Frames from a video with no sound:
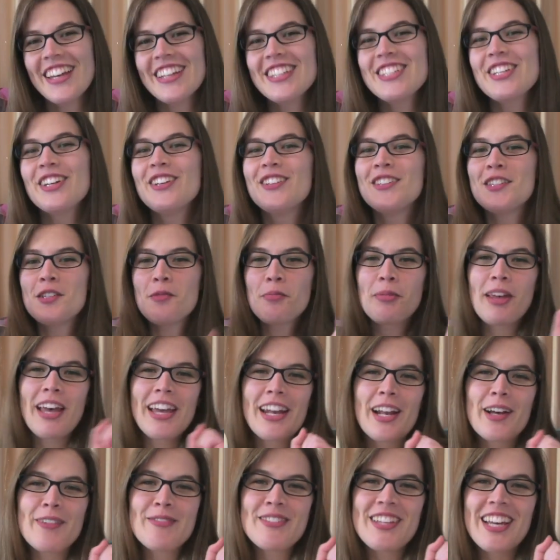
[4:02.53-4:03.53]
He turns the
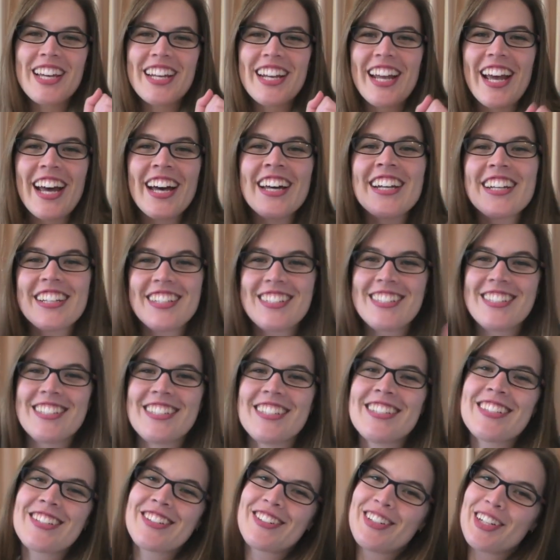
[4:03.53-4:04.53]
plane upside down and
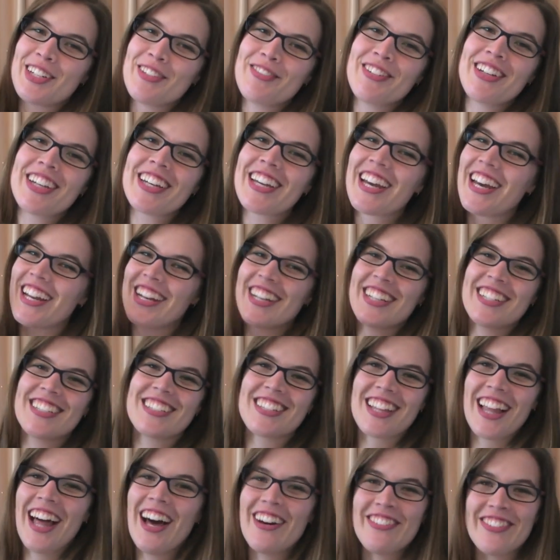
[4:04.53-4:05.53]
she's screaming and
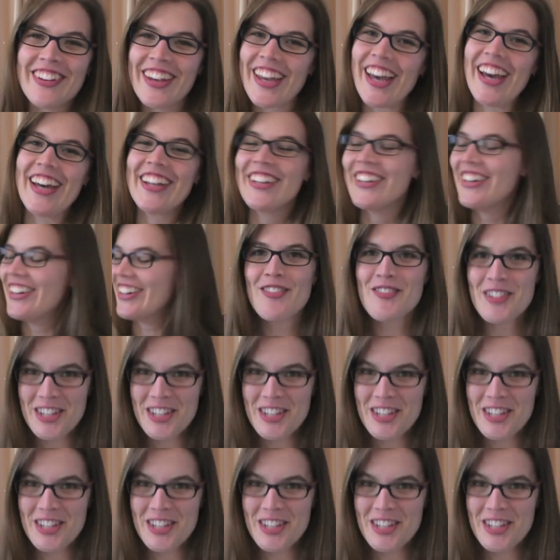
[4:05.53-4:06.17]
he's laughing at her.